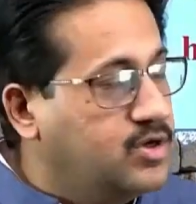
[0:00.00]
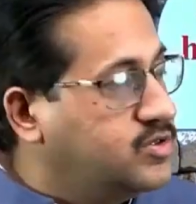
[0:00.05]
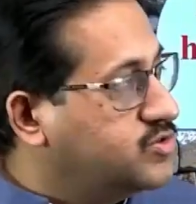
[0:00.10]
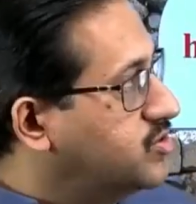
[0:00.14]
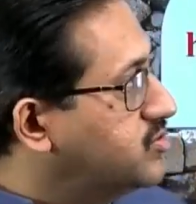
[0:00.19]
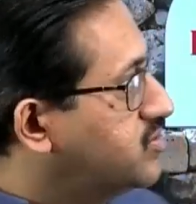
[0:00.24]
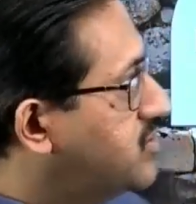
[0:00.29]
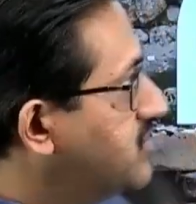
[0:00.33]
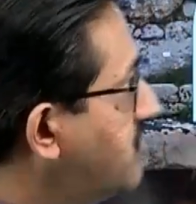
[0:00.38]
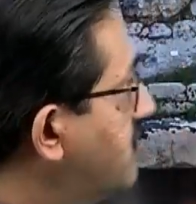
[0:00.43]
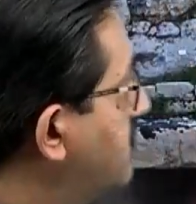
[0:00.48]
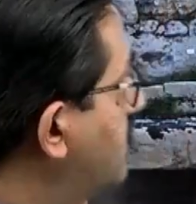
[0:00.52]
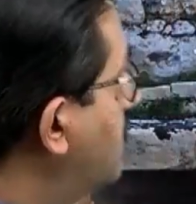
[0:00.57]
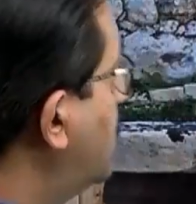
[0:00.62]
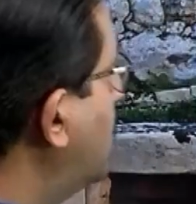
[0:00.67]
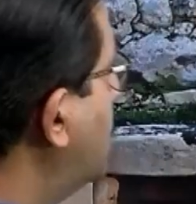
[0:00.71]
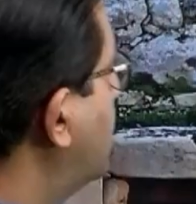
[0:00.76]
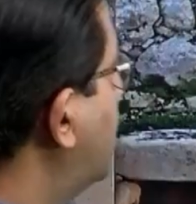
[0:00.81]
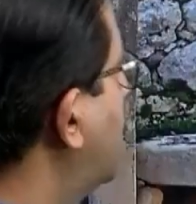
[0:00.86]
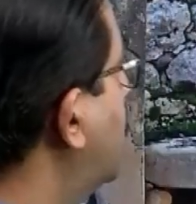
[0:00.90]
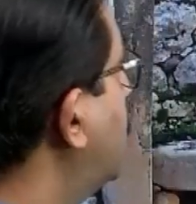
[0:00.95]
So this is
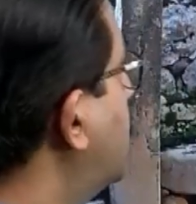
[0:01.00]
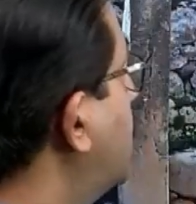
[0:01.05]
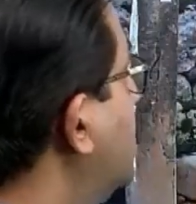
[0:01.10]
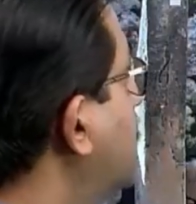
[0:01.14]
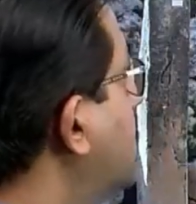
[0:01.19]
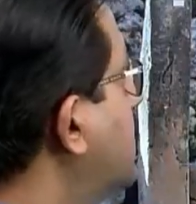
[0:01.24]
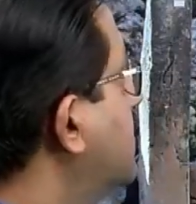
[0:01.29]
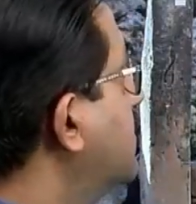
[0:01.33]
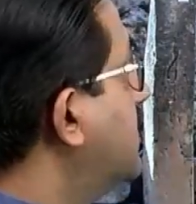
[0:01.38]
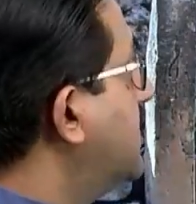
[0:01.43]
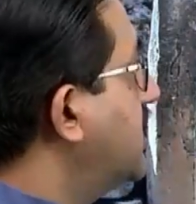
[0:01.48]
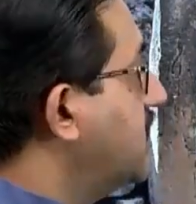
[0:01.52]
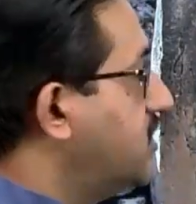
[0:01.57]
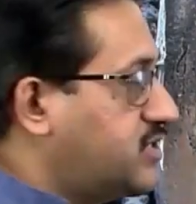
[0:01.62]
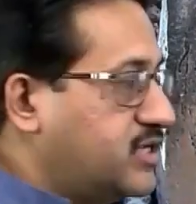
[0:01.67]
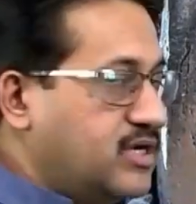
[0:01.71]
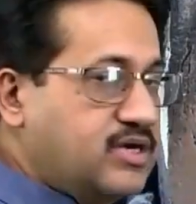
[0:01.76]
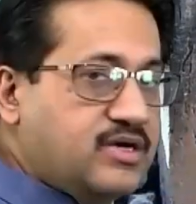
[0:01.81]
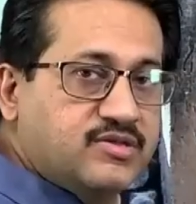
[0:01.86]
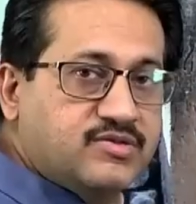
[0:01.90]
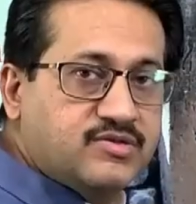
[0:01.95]
all about the
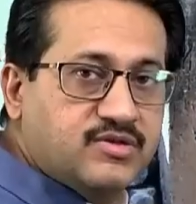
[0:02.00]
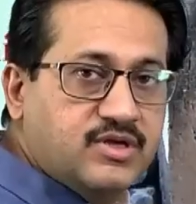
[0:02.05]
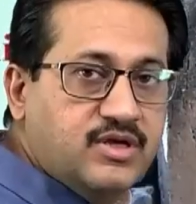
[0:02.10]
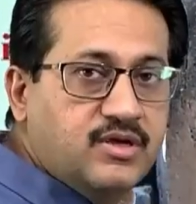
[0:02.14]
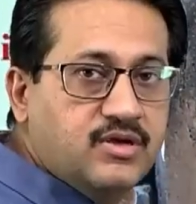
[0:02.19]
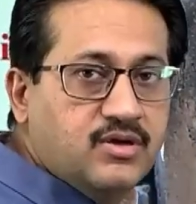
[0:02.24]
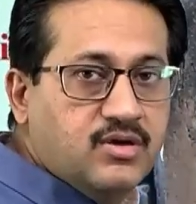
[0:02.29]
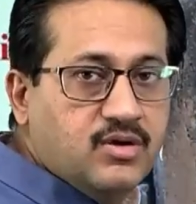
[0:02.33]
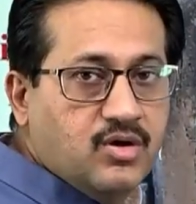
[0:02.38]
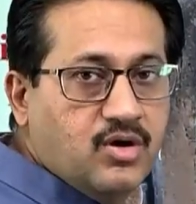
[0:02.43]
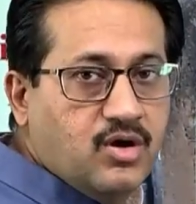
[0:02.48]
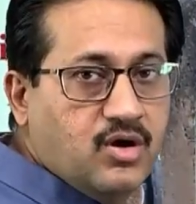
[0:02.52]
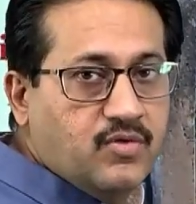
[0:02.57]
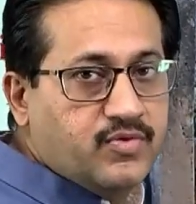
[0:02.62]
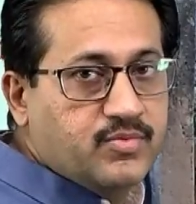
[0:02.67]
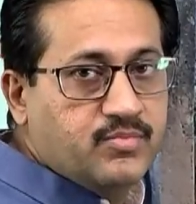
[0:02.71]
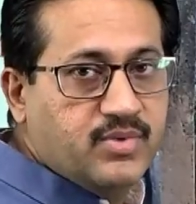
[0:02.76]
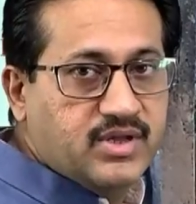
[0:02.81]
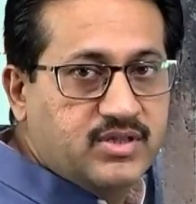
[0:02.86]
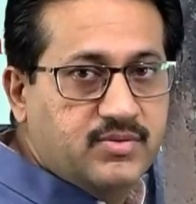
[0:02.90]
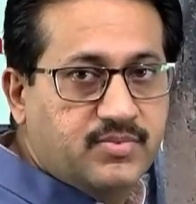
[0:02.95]
ancient history
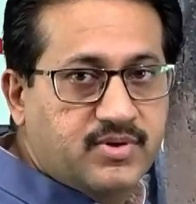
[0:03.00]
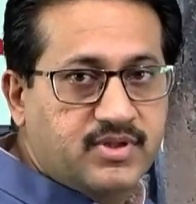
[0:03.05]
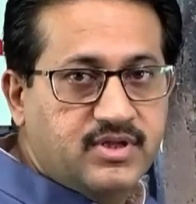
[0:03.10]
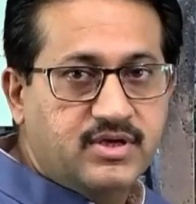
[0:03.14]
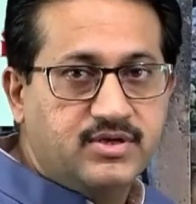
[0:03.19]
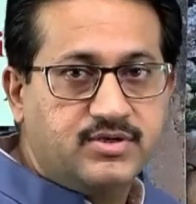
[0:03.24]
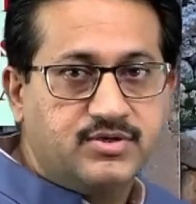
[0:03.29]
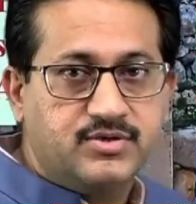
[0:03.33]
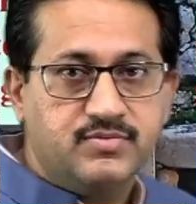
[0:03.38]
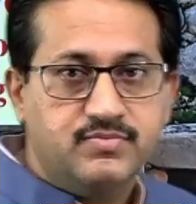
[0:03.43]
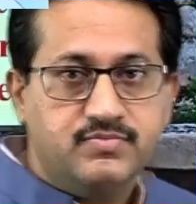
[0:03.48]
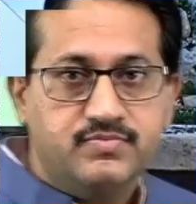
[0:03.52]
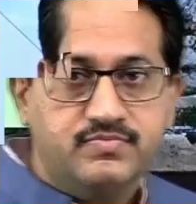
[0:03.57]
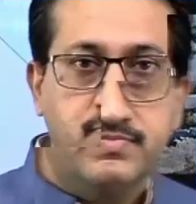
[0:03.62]
of Madhya Pradesh.